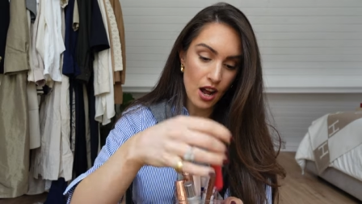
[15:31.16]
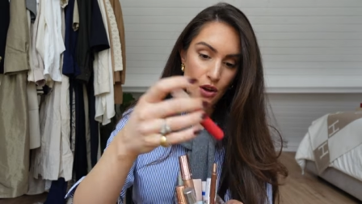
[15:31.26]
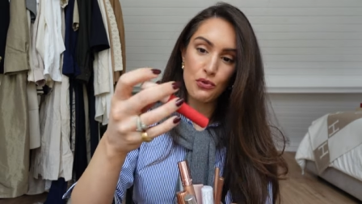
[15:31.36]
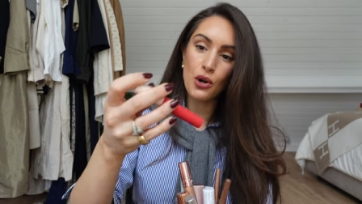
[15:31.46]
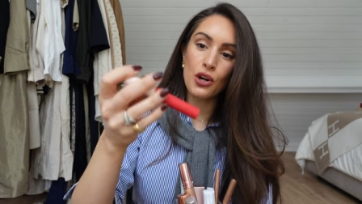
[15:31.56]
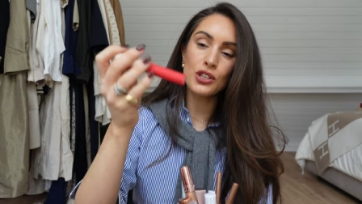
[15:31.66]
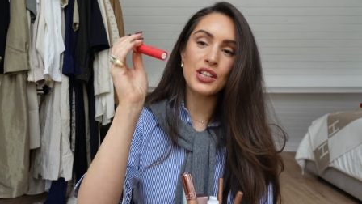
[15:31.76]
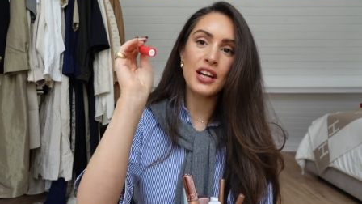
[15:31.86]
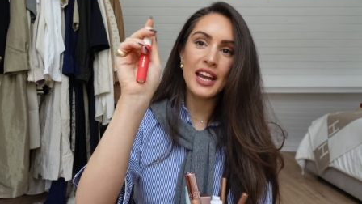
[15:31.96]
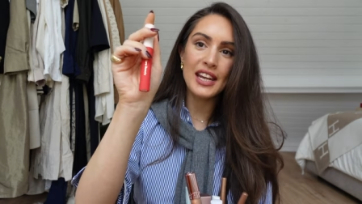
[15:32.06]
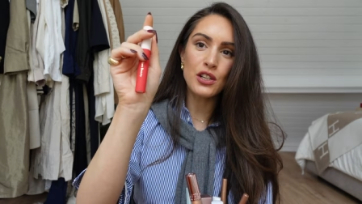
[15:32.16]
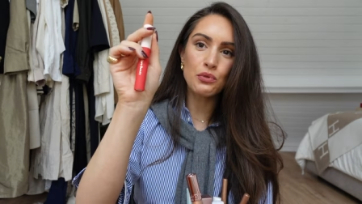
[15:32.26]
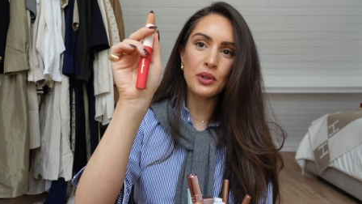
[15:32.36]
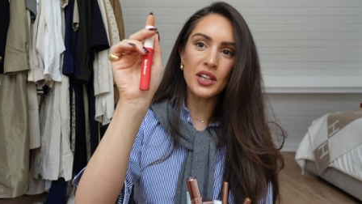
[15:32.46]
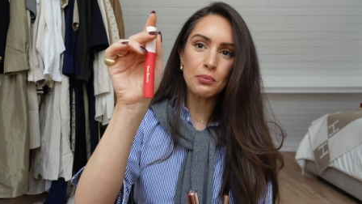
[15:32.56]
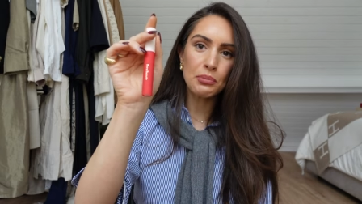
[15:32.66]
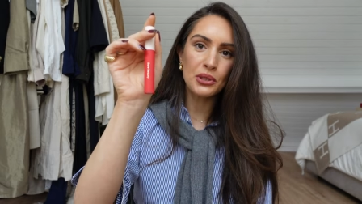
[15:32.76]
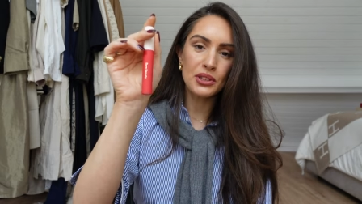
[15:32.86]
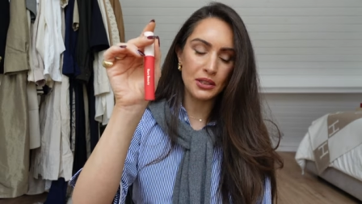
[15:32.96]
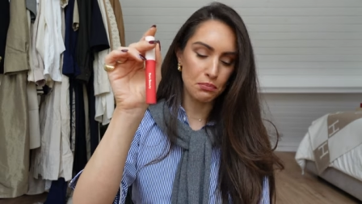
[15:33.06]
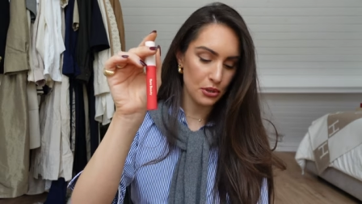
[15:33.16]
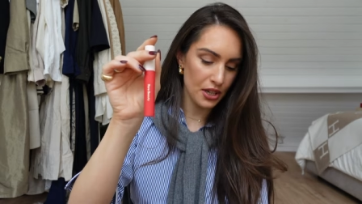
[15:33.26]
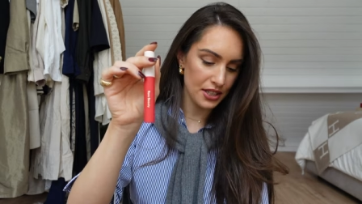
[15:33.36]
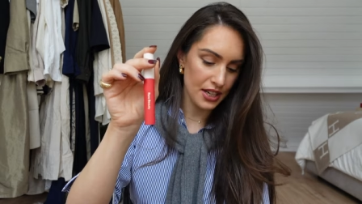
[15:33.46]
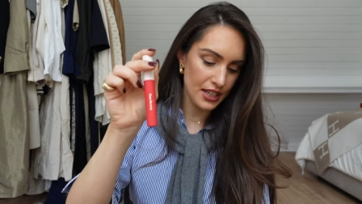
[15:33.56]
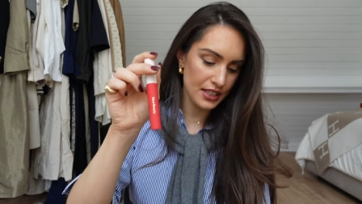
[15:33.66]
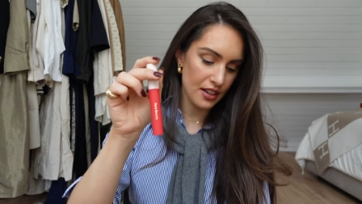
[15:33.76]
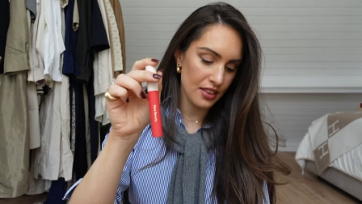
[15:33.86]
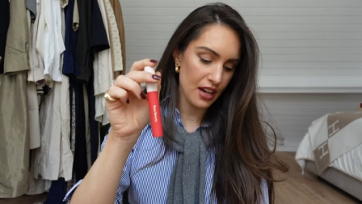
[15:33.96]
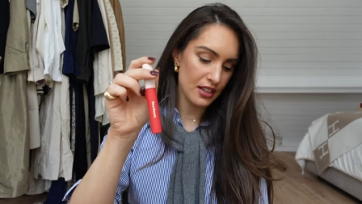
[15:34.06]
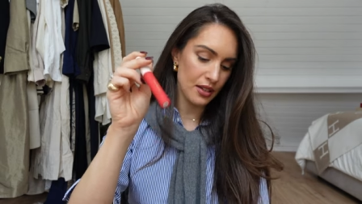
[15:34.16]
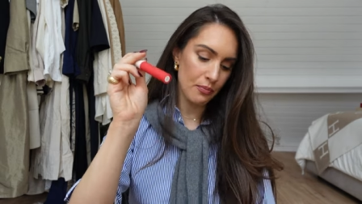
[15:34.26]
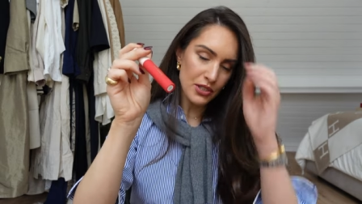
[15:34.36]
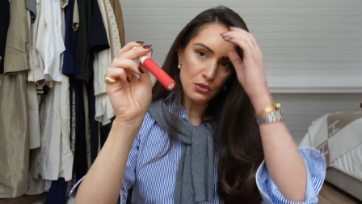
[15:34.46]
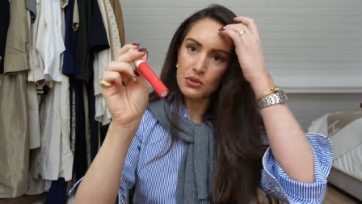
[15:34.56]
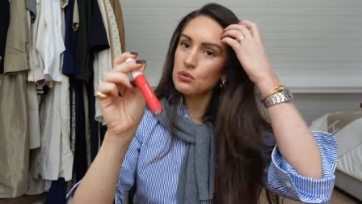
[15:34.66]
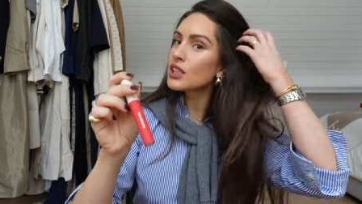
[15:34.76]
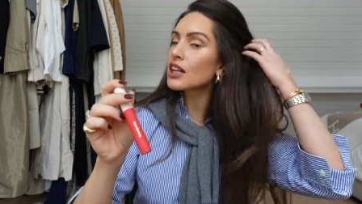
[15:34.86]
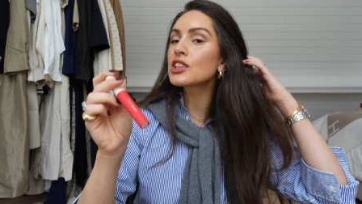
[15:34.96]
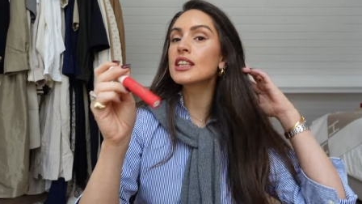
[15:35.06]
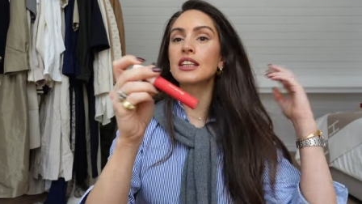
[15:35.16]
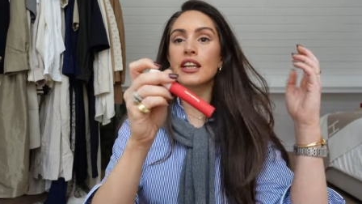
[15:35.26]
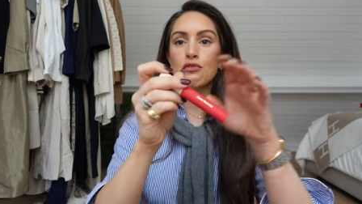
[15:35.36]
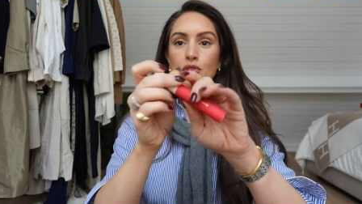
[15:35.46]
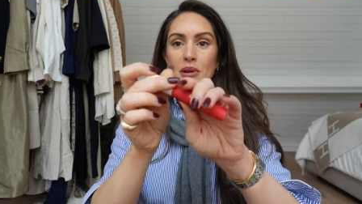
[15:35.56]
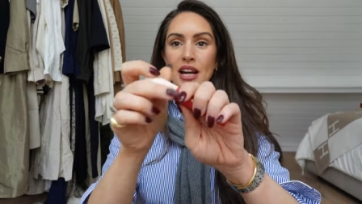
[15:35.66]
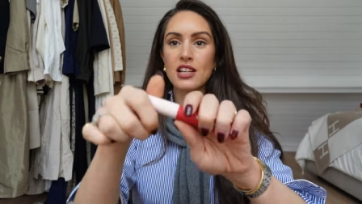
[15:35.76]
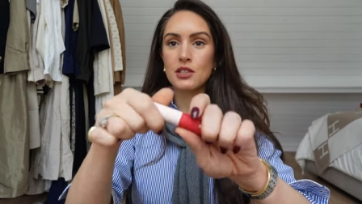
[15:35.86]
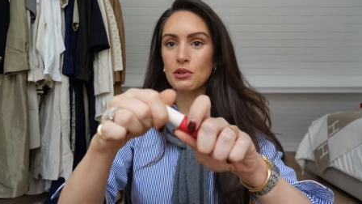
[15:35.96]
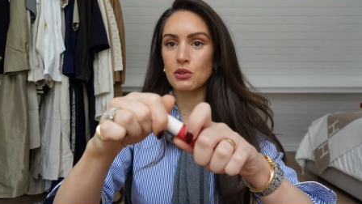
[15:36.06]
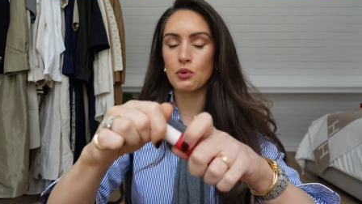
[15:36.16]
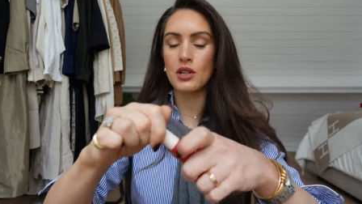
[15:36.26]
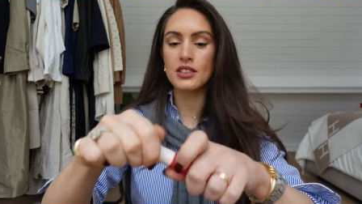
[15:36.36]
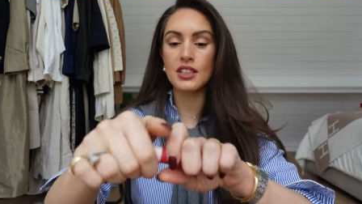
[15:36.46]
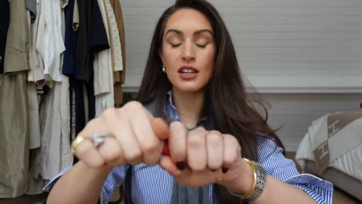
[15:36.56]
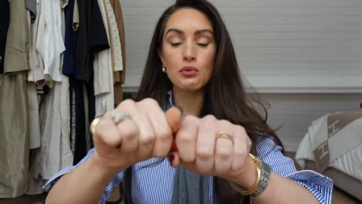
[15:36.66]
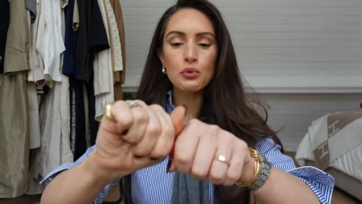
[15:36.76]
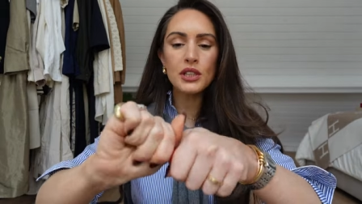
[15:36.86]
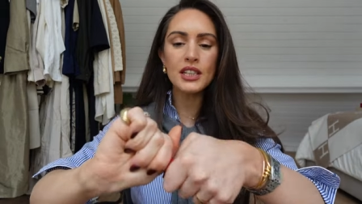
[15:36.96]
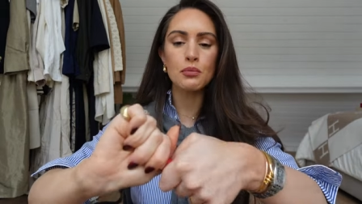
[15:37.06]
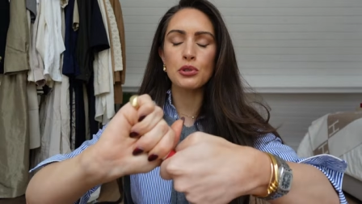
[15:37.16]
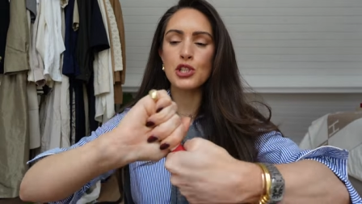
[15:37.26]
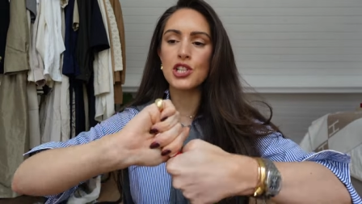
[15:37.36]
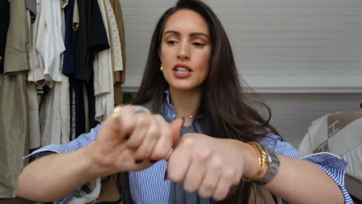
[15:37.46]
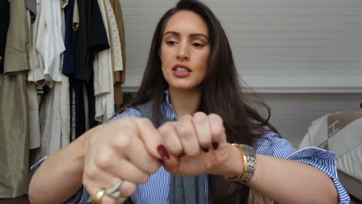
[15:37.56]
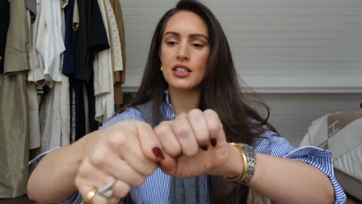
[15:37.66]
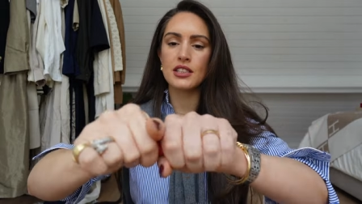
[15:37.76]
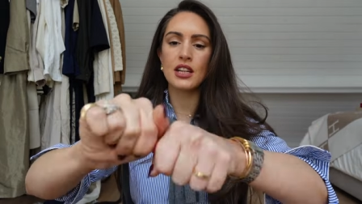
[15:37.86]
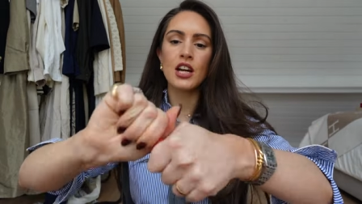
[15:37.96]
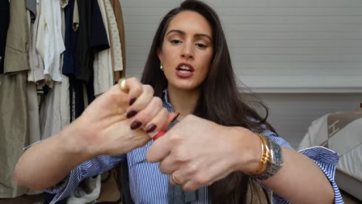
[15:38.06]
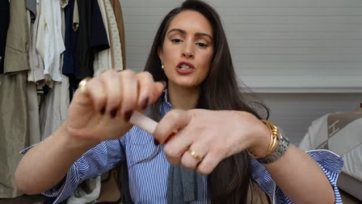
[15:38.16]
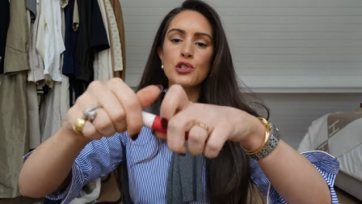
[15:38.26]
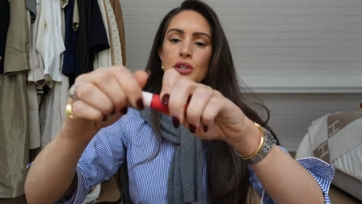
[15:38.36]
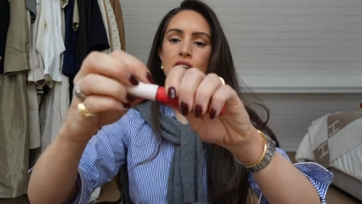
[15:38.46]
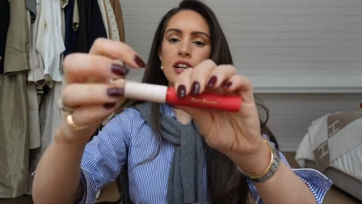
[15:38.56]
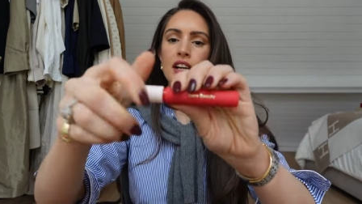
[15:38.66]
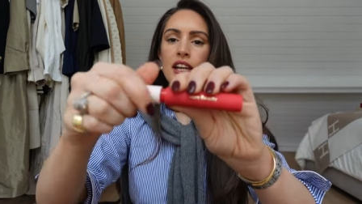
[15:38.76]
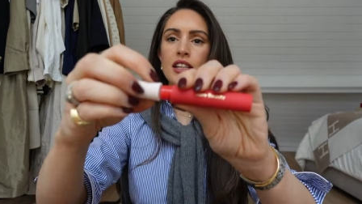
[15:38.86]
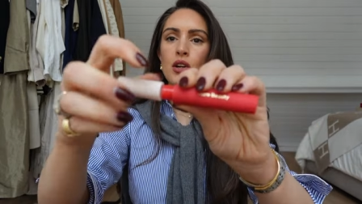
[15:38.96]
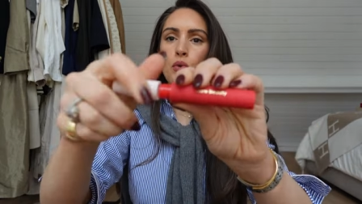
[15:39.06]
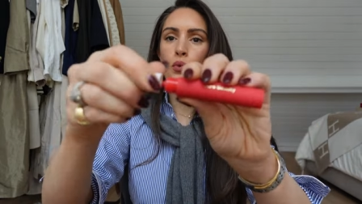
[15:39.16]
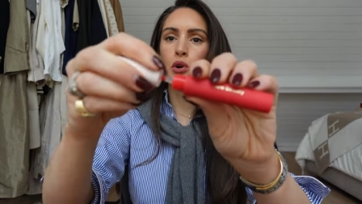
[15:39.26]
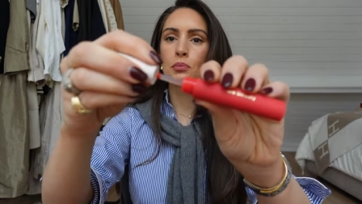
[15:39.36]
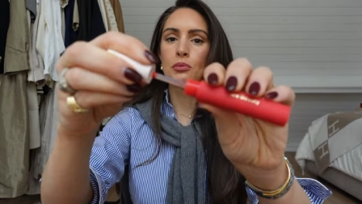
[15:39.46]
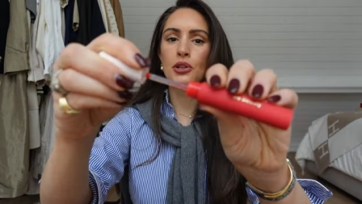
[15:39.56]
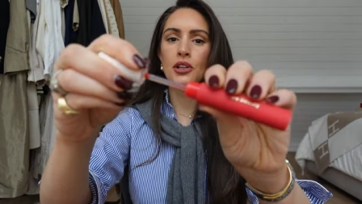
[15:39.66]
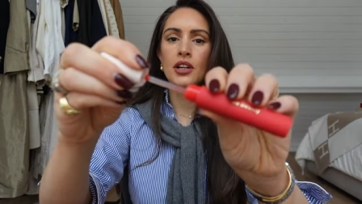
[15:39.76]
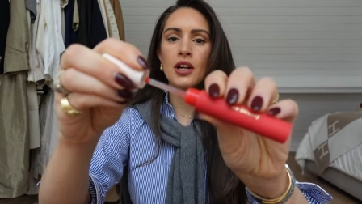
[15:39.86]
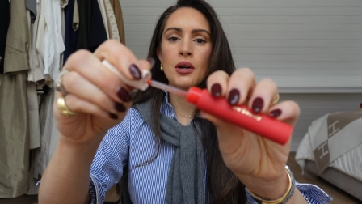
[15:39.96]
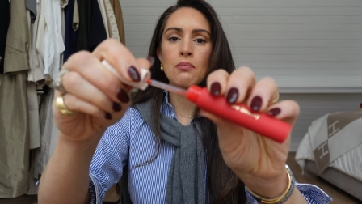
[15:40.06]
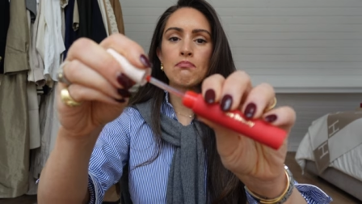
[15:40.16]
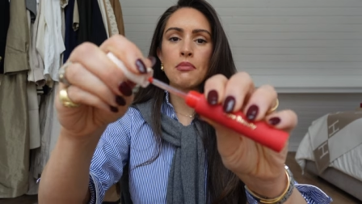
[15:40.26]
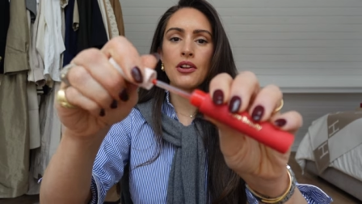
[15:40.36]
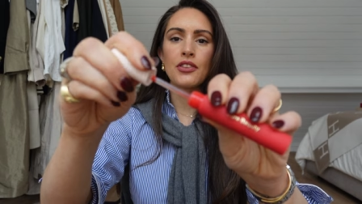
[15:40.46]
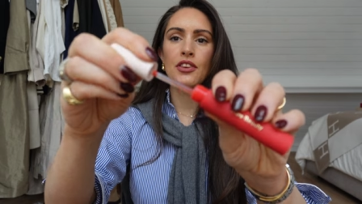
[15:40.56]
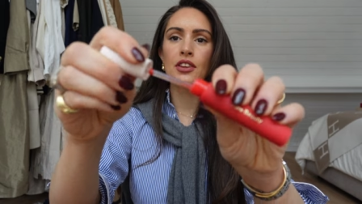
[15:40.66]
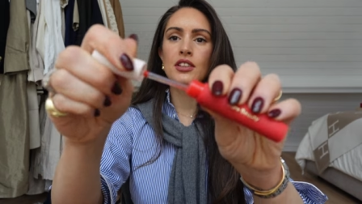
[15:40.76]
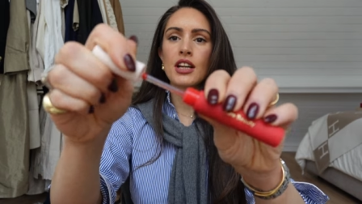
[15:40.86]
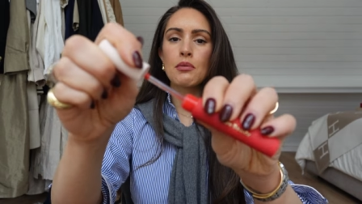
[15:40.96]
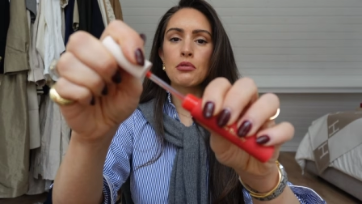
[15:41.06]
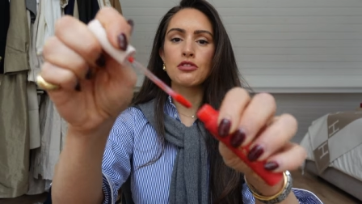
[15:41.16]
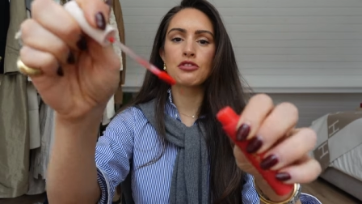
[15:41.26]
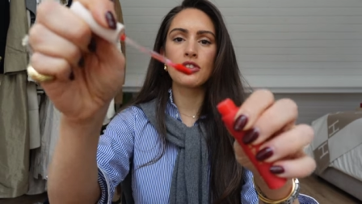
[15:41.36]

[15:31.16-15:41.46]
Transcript: I've got a Rare Beauty product that, this one was actually a gift from my husband once, and I really appreciated it during a warmer month type of